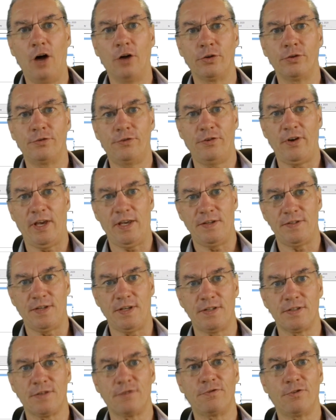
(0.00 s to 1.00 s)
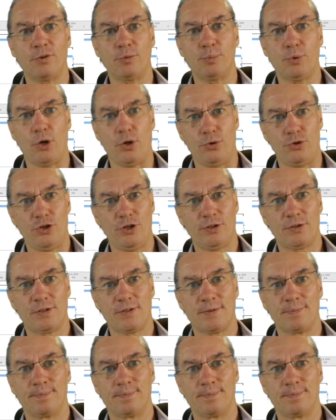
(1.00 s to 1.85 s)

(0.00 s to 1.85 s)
on phases for projects.